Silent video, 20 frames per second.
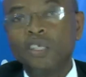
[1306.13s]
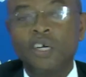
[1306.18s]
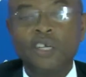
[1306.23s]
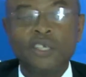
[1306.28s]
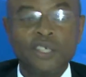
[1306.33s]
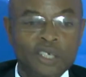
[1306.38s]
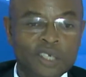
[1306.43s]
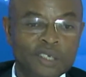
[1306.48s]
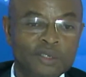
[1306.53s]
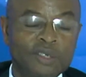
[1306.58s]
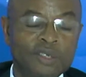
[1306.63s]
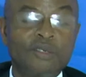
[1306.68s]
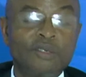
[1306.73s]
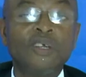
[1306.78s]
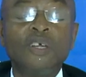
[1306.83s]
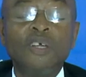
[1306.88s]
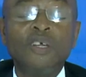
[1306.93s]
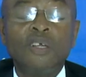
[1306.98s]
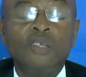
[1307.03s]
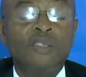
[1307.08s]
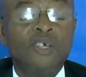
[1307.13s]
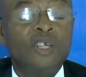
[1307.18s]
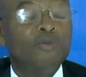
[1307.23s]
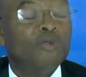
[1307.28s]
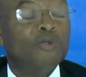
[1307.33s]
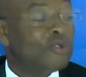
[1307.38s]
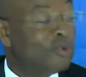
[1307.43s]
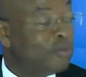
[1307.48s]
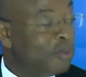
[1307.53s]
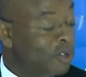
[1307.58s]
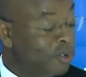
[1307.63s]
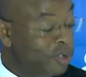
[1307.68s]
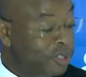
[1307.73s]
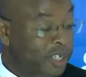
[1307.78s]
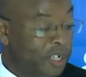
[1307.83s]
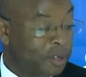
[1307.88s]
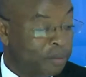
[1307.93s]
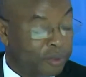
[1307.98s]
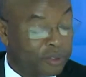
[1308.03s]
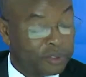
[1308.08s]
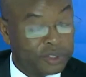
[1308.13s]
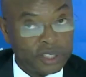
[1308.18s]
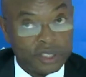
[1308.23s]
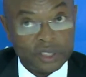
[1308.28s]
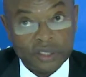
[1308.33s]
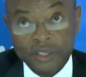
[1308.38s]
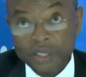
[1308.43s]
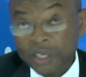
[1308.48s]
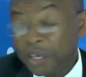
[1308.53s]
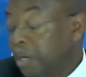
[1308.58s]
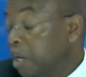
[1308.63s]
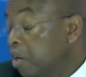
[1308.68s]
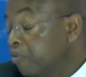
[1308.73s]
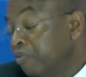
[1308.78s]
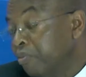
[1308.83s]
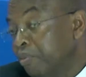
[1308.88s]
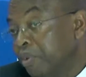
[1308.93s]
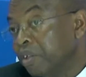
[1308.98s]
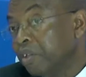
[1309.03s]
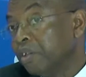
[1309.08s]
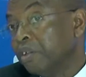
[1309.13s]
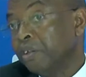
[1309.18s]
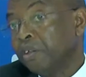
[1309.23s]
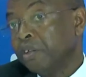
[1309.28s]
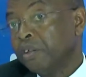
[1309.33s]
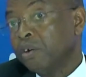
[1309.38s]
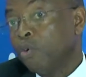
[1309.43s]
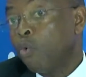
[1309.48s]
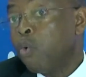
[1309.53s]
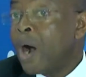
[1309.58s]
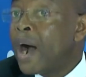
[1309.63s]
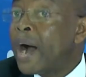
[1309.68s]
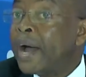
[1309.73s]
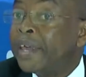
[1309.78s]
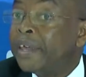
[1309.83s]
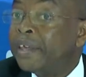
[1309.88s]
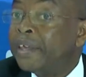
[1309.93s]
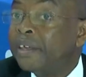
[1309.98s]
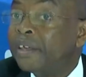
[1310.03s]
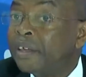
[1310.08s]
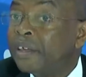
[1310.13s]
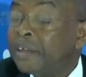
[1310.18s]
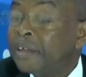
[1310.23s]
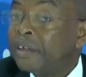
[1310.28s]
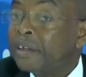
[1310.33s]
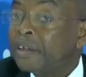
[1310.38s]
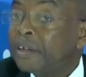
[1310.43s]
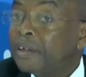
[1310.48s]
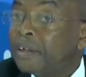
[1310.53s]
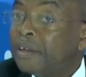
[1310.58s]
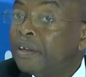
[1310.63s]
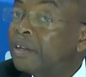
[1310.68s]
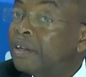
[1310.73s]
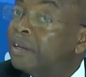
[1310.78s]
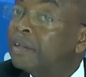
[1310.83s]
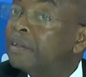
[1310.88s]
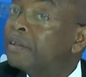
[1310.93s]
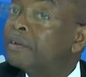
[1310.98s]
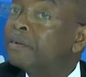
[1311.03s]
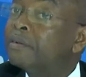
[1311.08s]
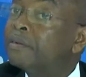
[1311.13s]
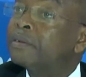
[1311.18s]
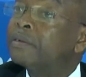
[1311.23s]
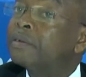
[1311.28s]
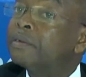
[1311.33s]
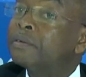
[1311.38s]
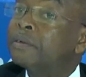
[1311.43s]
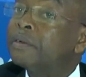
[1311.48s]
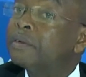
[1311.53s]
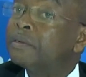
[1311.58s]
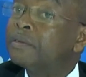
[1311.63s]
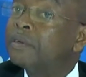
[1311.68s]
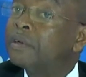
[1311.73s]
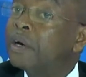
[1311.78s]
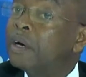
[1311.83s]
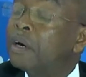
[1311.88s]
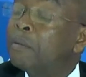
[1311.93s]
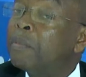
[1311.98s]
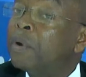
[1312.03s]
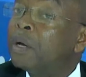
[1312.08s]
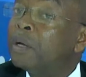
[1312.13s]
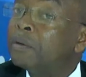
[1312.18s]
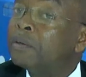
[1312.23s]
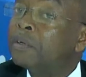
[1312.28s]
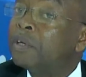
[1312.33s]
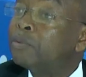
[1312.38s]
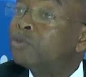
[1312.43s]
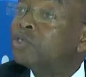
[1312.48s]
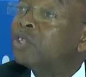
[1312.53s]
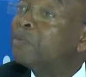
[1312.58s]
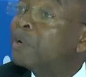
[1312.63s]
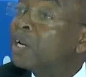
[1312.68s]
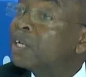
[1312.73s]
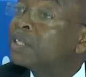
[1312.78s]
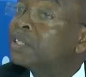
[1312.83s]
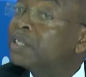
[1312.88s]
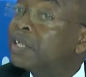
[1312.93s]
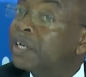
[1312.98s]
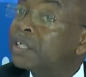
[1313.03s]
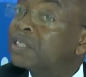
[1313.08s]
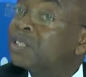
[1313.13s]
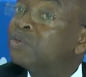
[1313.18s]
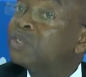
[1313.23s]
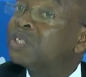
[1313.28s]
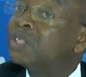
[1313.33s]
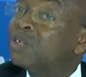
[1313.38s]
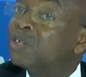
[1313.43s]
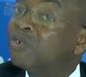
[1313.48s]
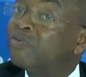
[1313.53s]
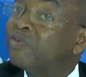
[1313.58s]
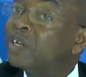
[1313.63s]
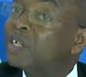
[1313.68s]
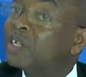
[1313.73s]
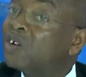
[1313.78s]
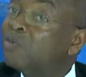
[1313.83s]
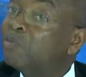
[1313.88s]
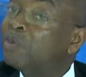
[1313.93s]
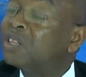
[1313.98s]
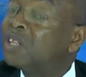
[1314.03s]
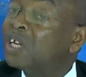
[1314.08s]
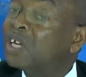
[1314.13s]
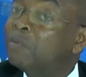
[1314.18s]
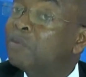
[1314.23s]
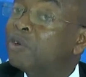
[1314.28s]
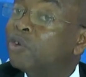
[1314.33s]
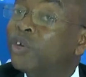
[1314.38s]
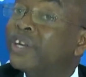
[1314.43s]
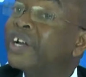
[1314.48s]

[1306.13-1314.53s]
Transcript: as 10 million on my Rotary project. She gave me. Why did the deputy managing director who's in charge of finance give me 10 million